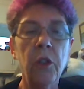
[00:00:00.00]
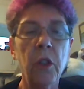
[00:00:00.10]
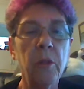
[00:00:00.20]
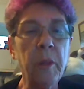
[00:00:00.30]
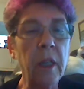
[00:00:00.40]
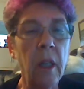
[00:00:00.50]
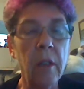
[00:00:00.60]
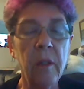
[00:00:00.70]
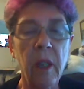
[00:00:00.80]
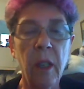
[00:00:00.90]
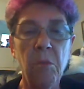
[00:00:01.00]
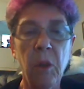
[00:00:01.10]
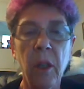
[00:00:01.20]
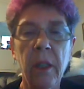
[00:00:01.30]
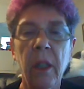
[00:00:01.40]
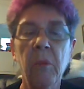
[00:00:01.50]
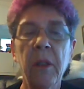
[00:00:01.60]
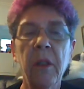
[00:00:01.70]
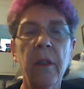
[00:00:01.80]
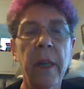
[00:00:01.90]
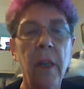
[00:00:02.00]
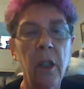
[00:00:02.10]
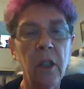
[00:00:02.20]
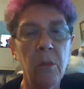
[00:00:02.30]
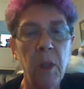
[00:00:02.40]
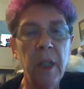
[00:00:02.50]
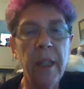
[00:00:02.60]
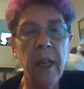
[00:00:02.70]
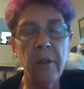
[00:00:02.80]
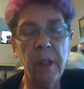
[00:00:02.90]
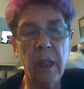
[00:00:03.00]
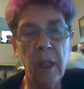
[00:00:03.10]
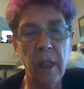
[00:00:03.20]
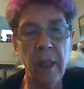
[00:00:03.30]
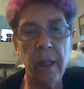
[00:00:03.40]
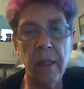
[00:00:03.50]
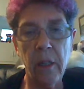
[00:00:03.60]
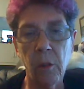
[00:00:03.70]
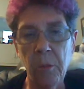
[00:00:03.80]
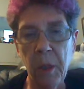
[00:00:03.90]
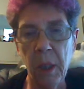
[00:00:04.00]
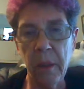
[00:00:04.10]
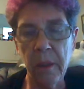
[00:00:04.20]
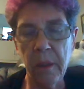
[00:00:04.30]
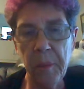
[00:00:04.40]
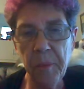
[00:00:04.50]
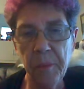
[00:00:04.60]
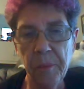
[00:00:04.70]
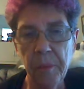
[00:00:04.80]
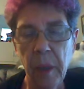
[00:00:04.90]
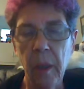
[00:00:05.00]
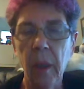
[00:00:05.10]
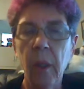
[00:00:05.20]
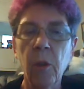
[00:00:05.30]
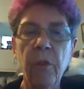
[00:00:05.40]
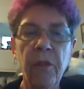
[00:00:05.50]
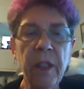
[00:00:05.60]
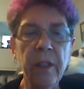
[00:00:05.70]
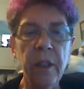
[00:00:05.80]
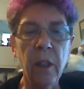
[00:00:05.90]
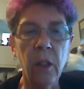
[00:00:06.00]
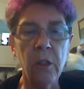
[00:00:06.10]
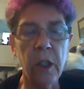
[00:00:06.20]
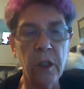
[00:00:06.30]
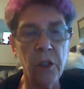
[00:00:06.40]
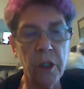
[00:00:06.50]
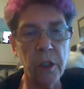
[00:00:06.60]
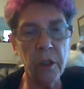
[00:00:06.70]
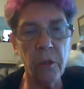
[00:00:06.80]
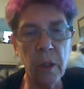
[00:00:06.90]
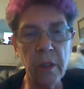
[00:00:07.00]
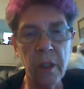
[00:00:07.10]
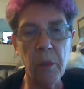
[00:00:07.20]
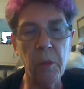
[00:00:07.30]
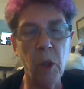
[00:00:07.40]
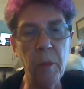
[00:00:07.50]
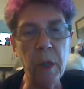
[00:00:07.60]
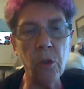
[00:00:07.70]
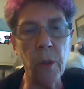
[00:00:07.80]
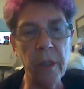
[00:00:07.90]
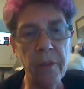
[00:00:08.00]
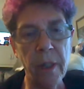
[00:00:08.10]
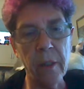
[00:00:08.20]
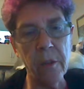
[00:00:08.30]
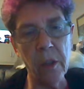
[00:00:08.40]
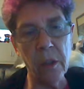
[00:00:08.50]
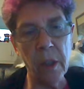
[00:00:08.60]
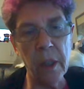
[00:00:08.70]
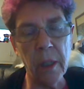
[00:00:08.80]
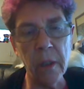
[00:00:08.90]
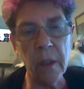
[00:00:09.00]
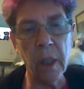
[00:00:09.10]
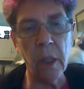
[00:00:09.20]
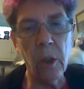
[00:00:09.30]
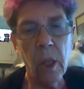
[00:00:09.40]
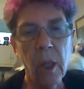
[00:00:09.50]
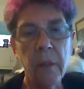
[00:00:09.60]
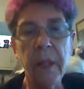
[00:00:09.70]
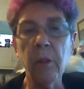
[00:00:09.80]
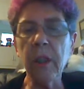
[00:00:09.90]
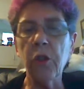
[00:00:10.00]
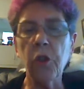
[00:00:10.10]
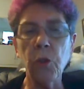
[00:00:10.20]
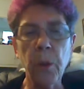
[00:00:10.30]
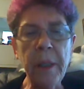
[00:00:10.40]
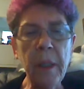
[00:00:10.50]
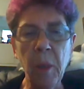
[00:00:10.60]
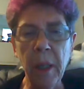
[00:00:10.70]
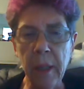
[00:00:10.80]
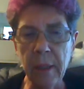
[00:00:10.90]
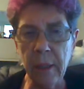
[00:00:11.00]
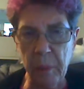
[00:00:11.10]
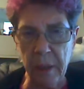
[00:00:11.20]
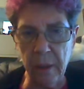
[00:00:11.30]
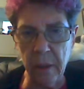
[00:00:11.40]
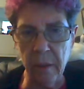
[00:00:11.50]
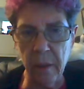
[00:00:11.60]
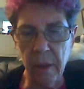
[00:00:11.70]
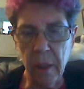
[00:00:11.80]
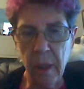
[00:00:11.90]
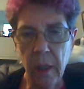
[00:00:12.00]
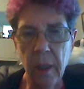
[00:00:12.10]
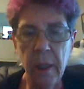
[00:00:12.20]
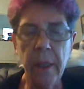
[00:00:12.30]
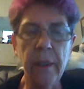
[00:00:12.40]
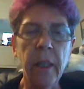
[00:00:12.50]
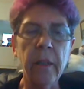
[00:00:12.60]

everybody knows. You don't spend a lot of time marketing, but then they ultimately have a decline and are replaced. When VCRs were introduced, for example, about 25 or 30 years ago, they were extremely expensive,